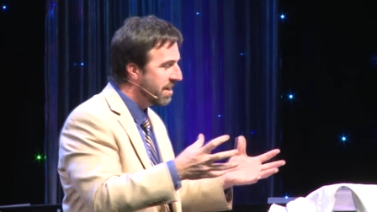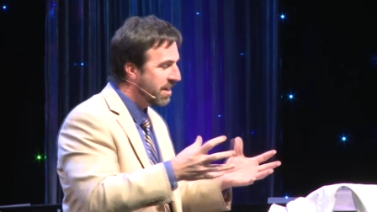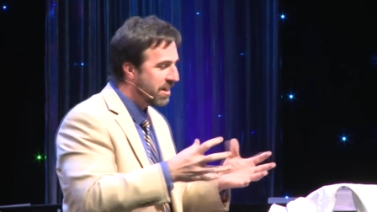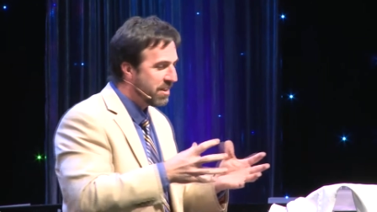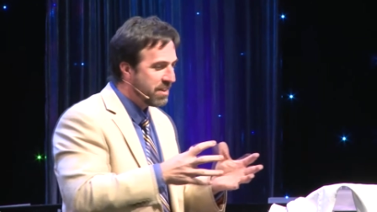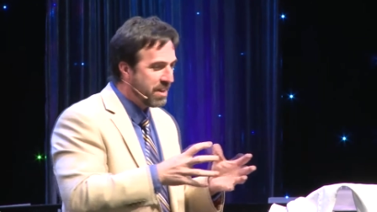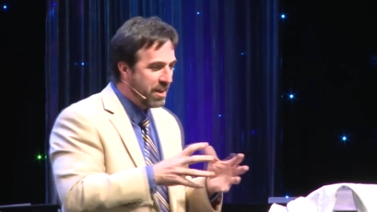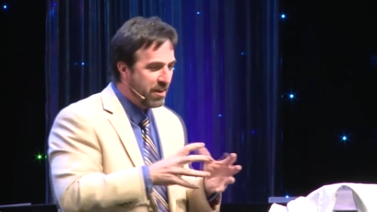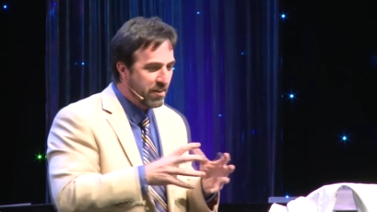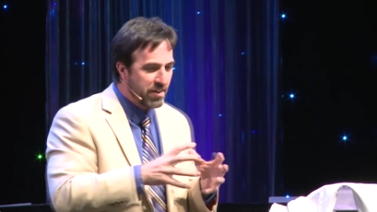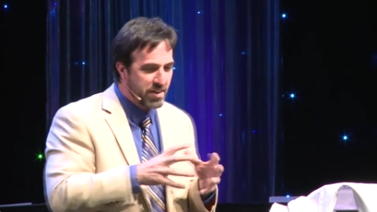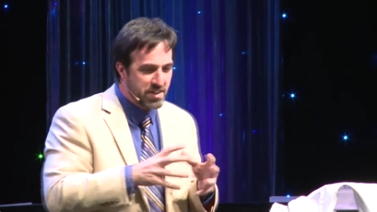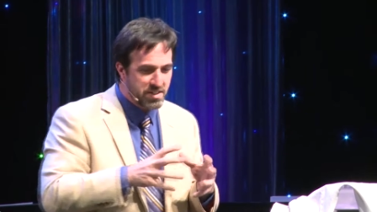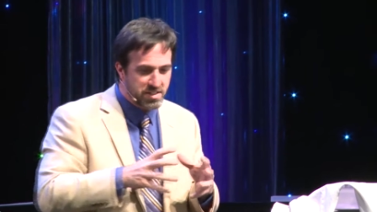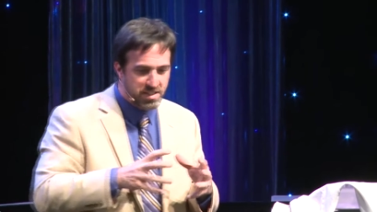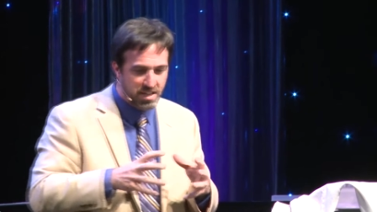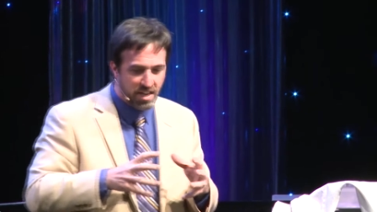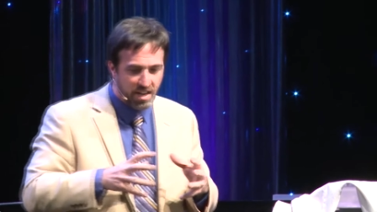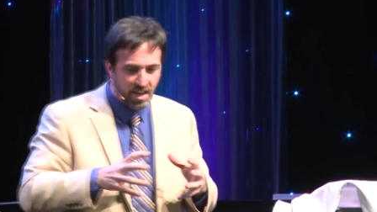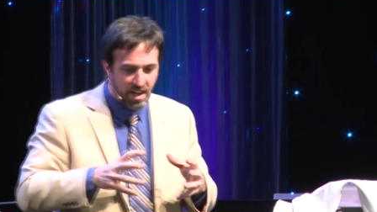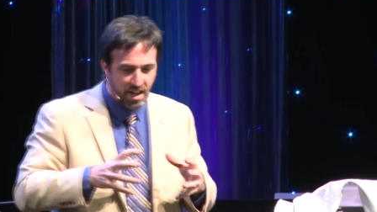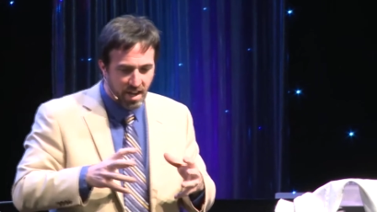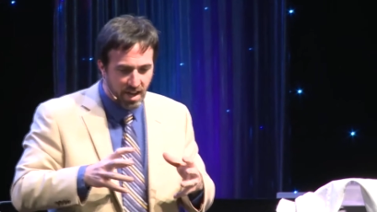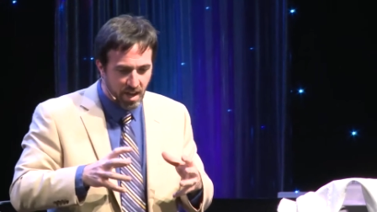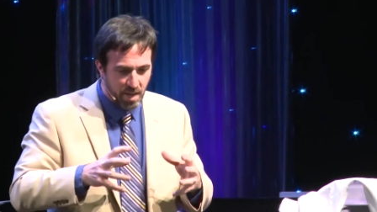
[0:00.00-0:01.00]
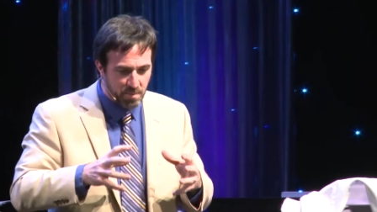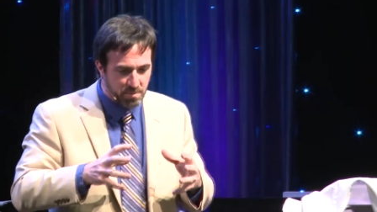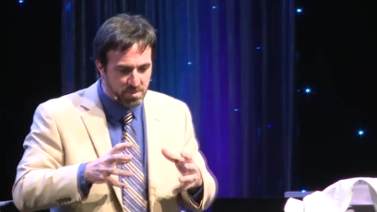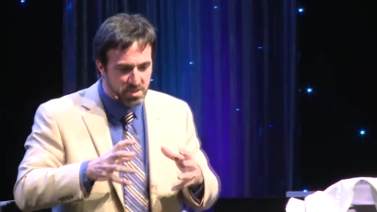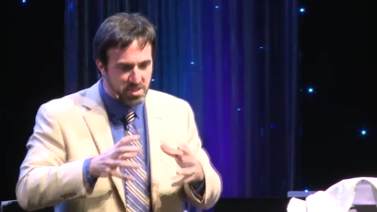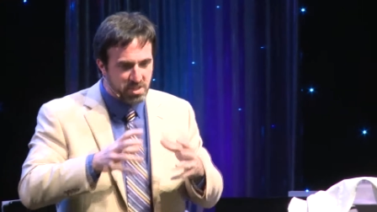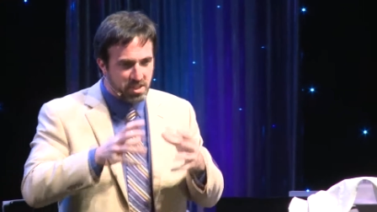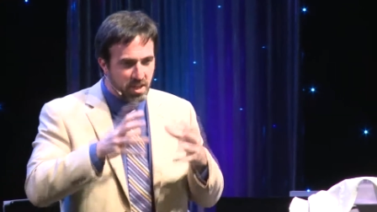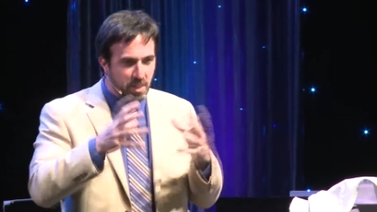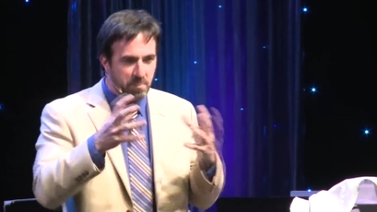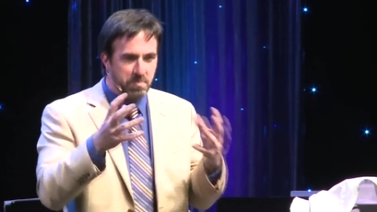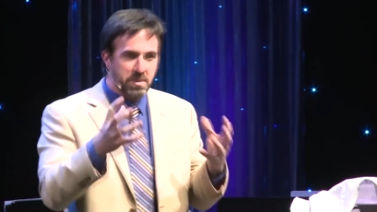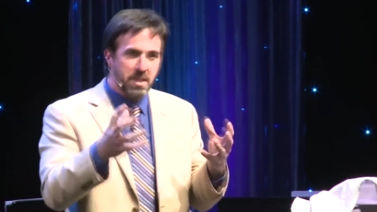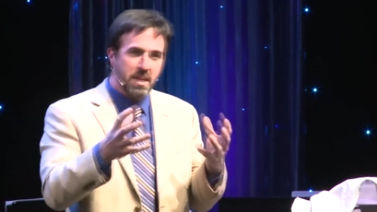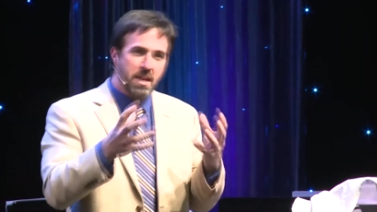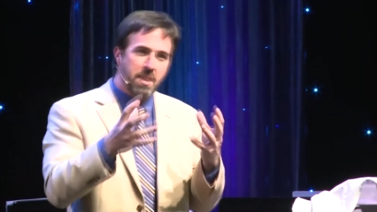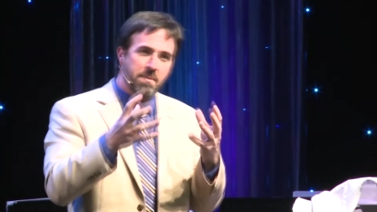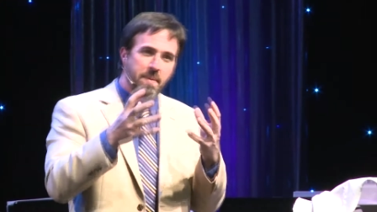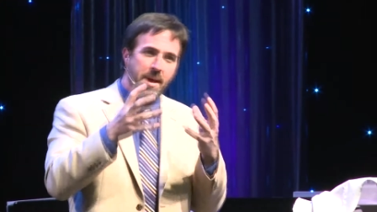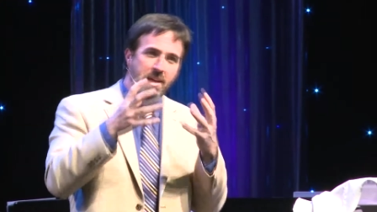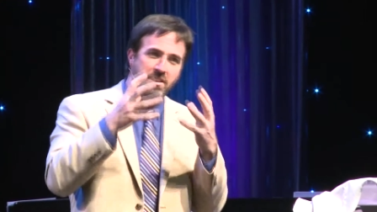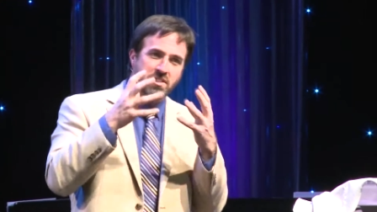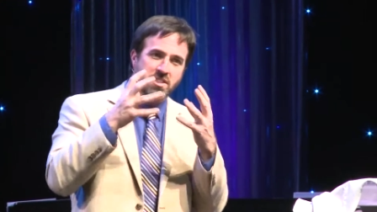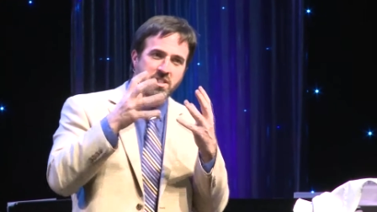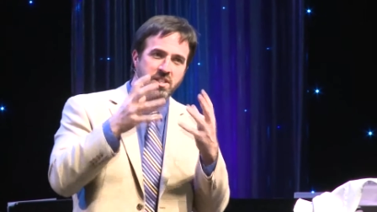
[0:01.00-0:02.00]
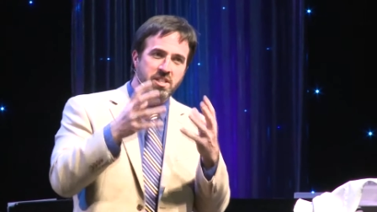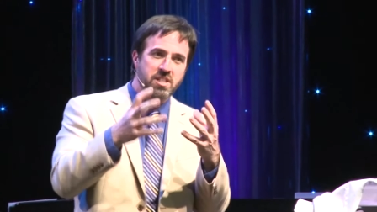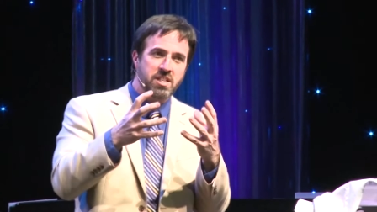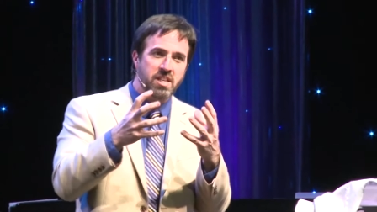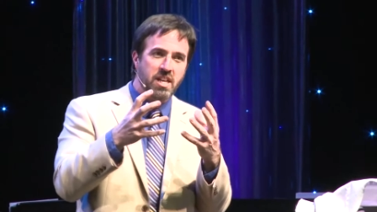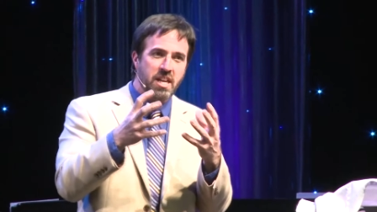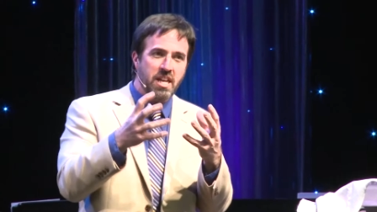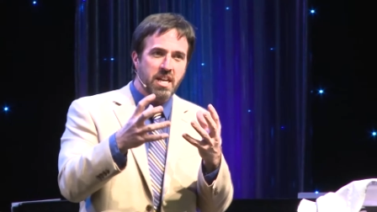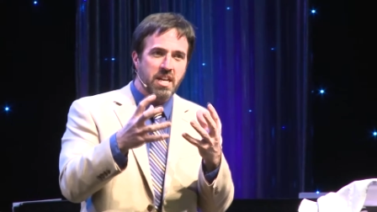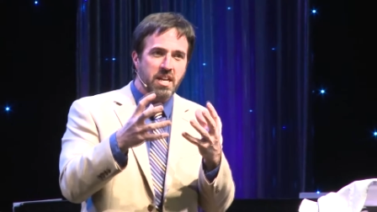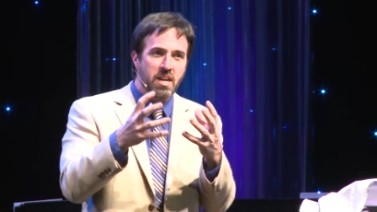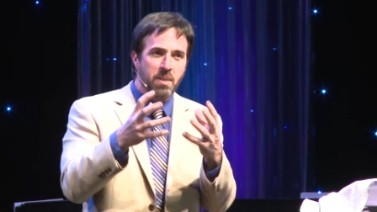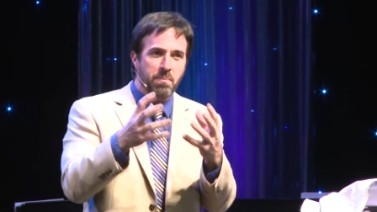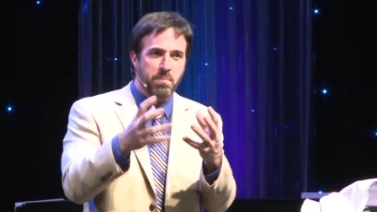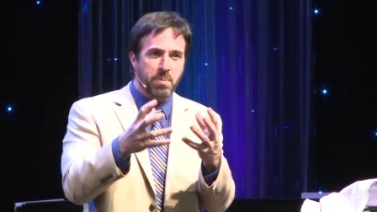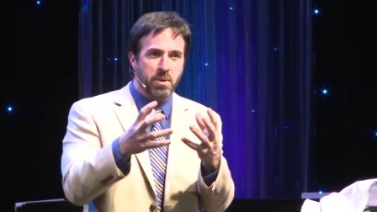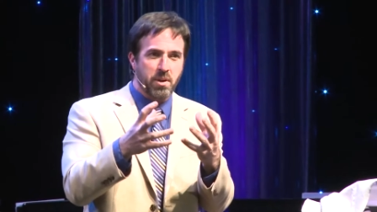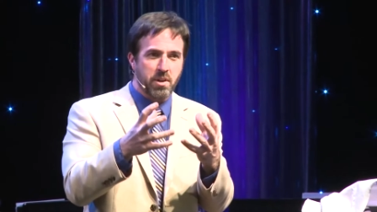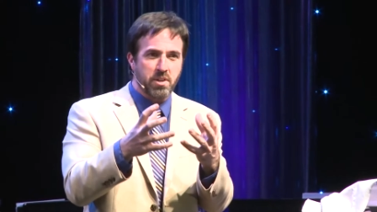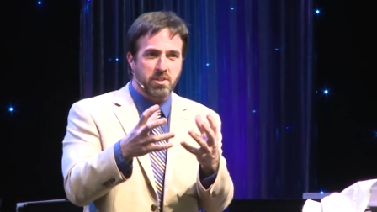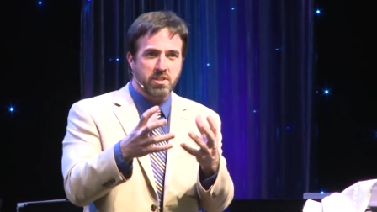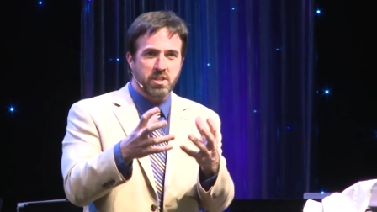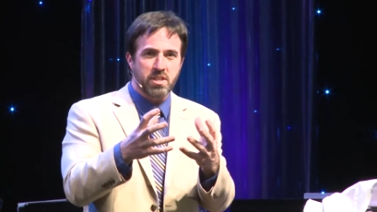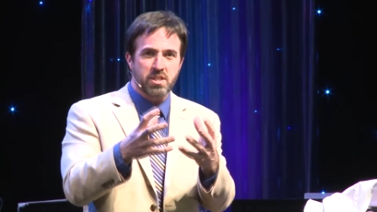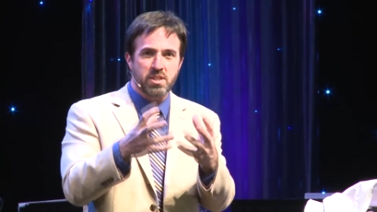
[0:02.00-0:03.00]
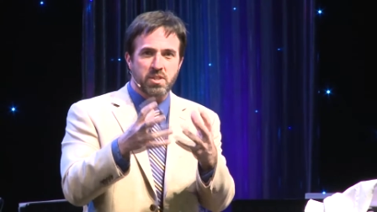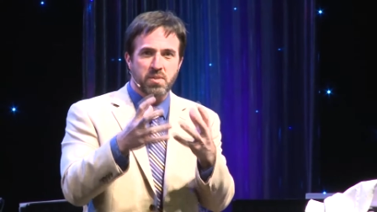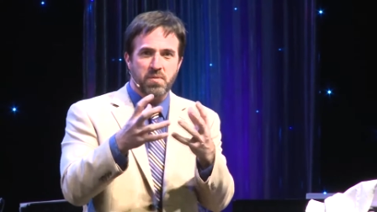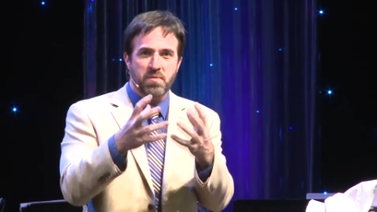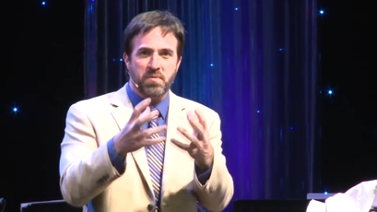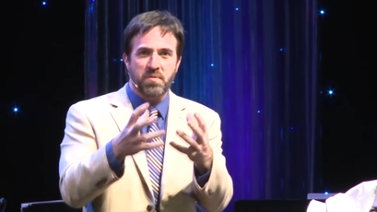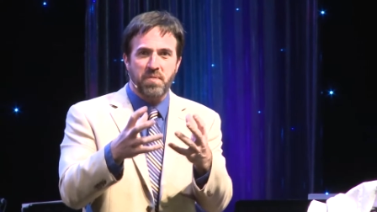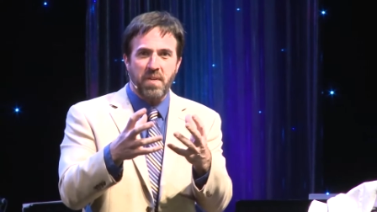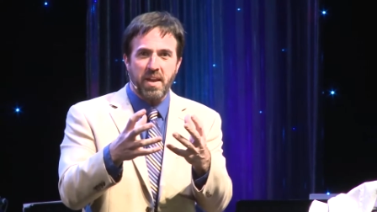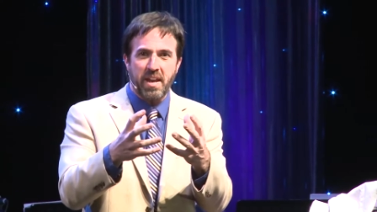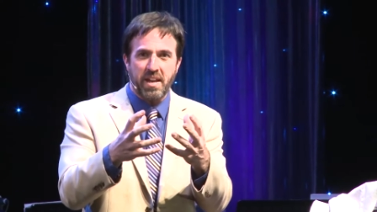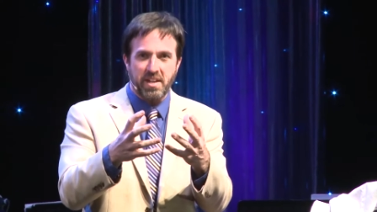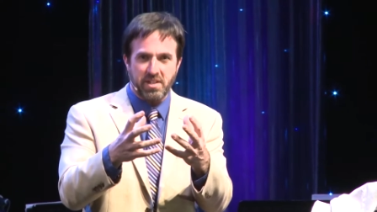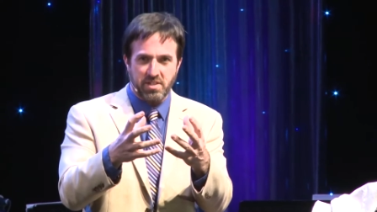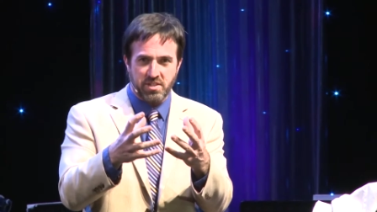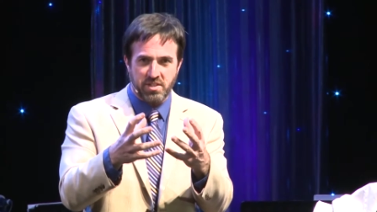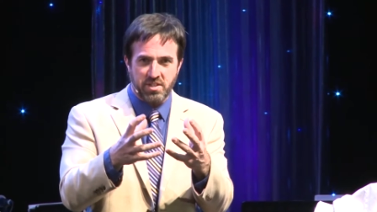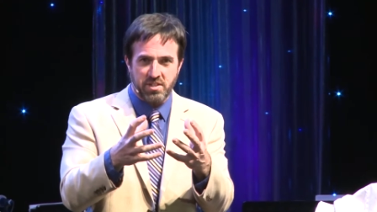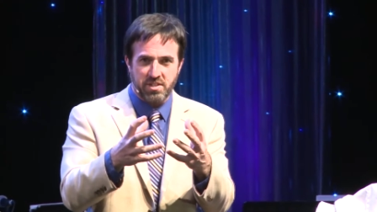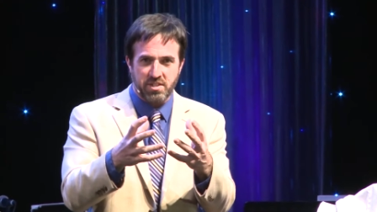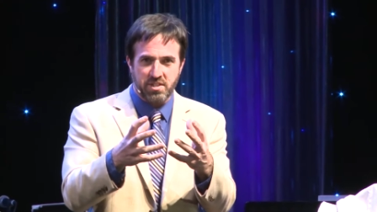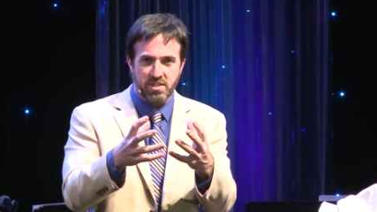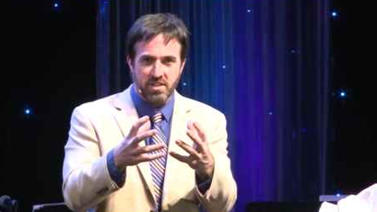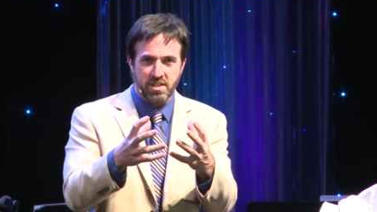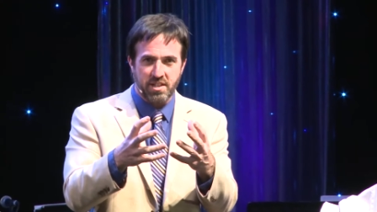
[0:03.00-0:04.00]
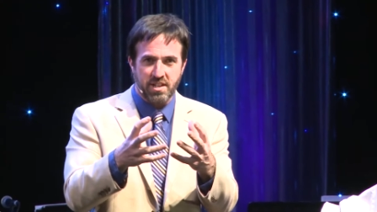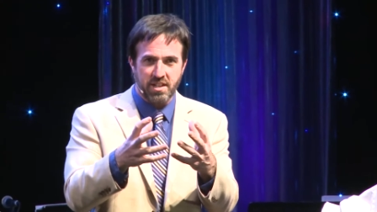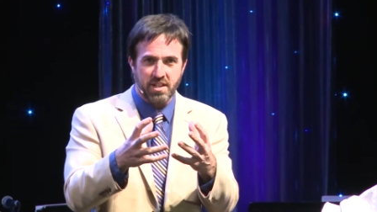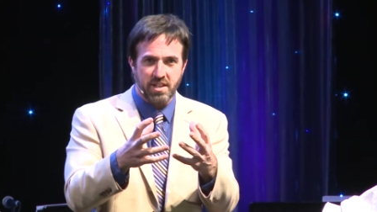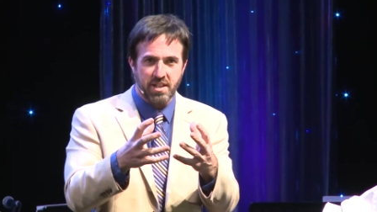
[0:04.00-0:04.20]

There is um, something about seeing a person's face